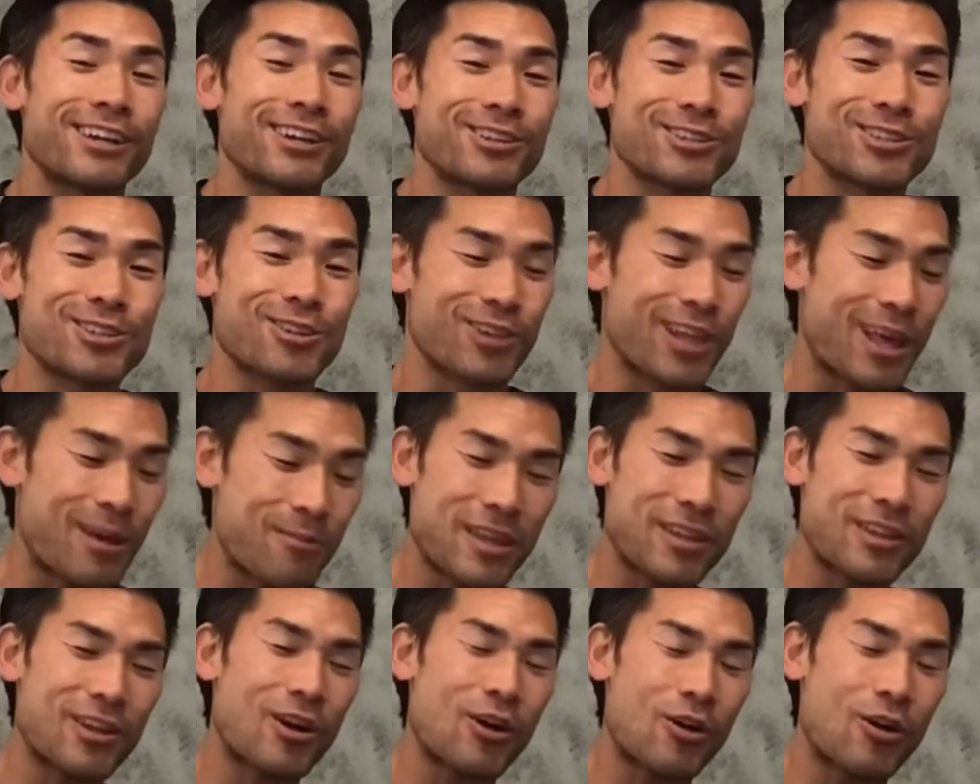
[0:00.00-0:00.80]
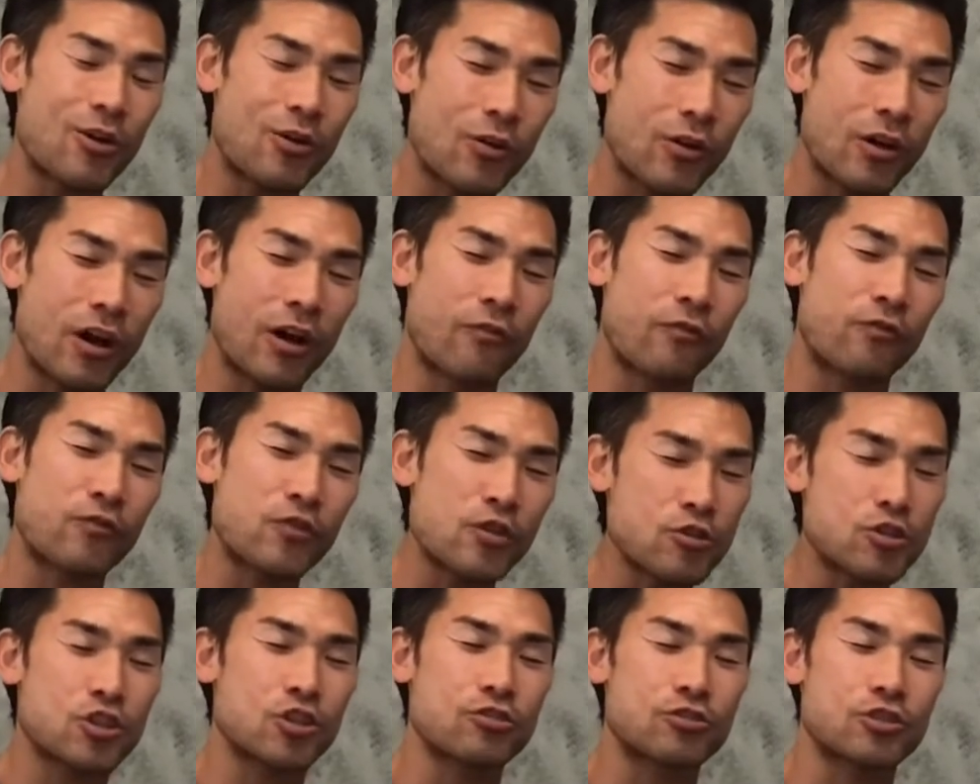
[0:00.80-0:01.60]
So let me know
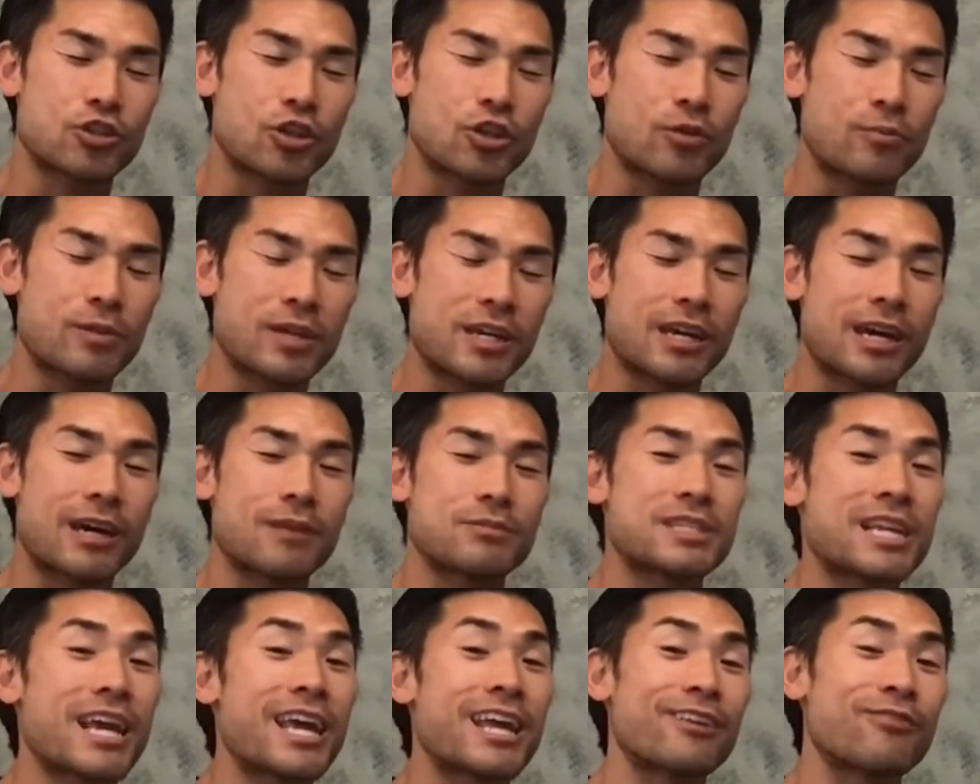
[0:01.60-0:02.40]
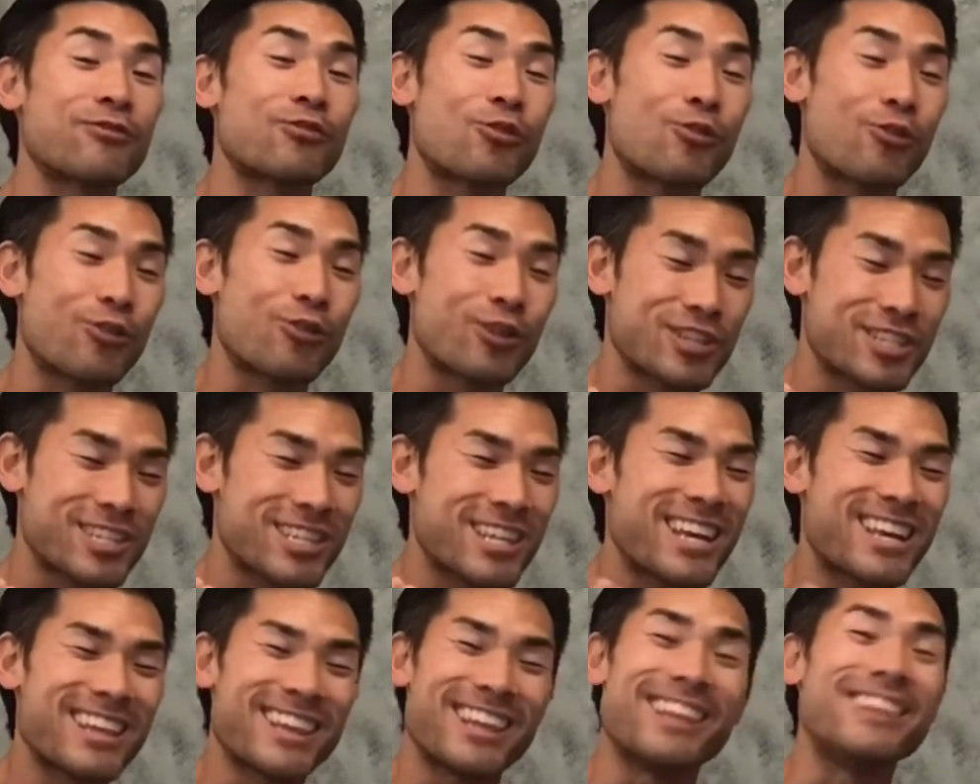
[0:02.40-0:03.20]
future Derby Cups, and of
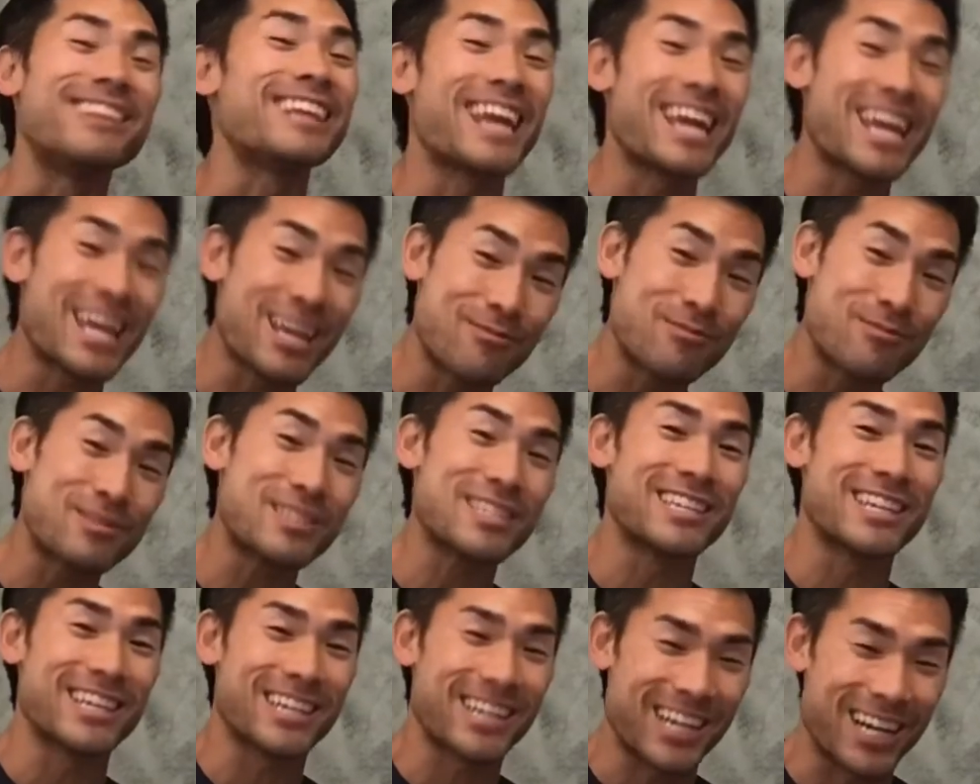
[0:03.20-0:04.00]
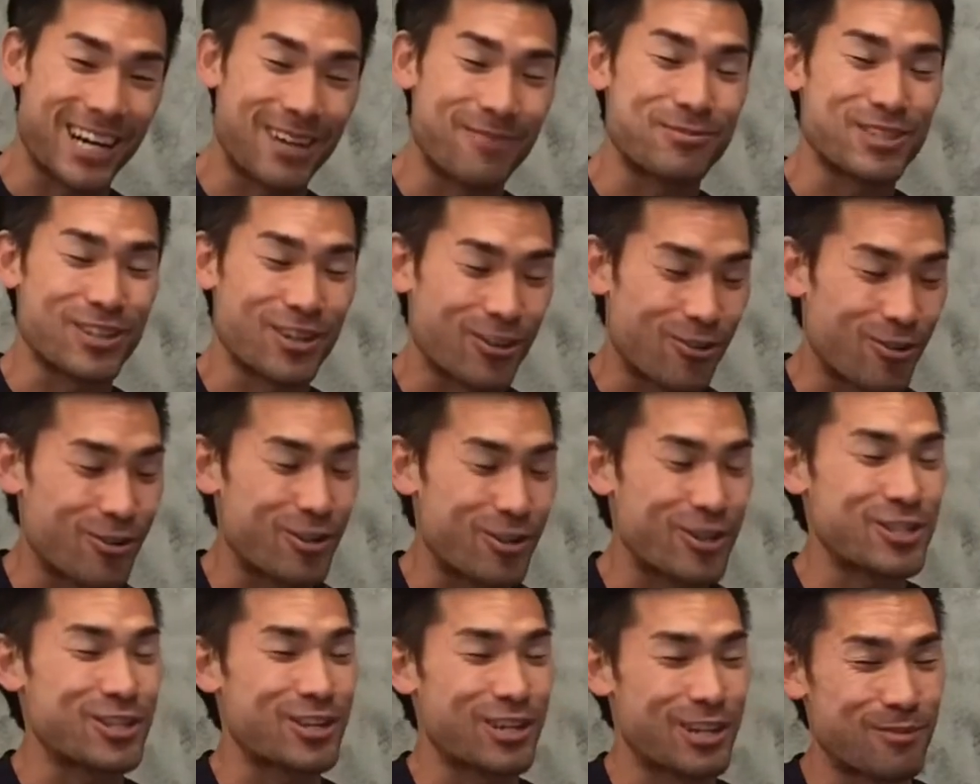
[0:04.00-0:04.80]
course, the names of the cups are
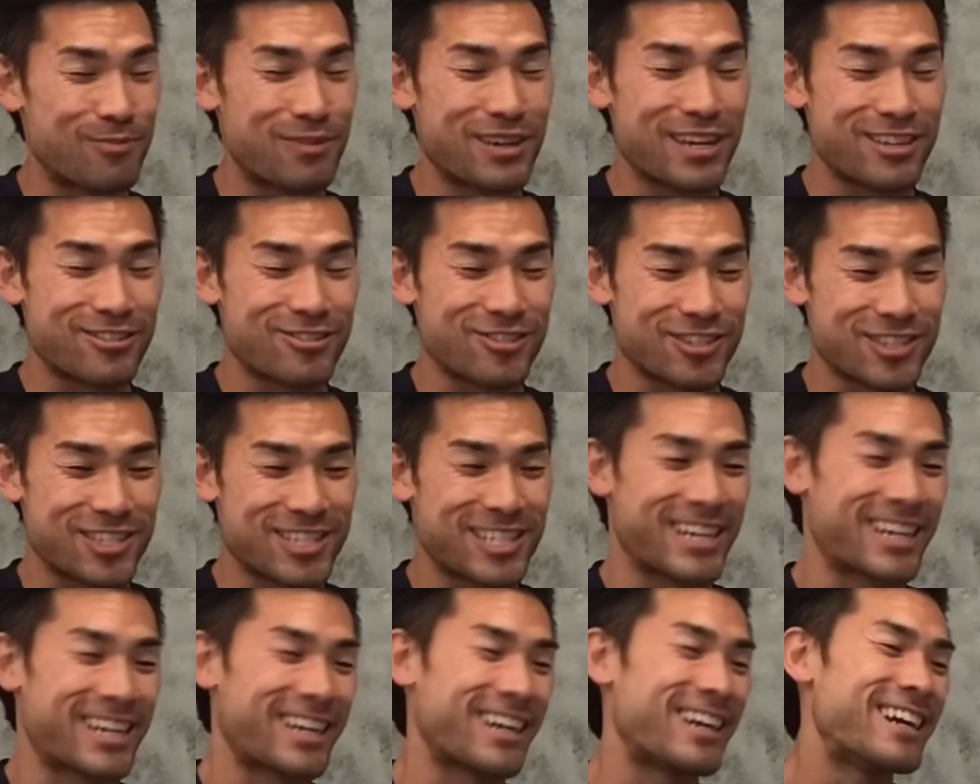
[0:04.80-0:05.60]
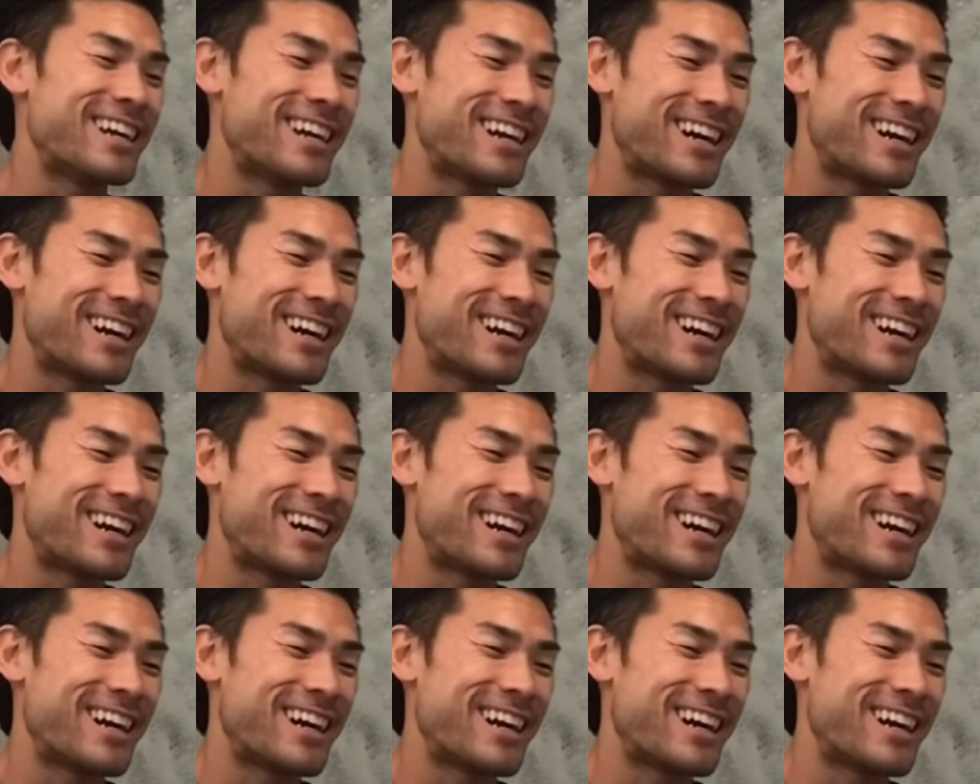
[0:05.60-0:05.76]
always going to be interesting.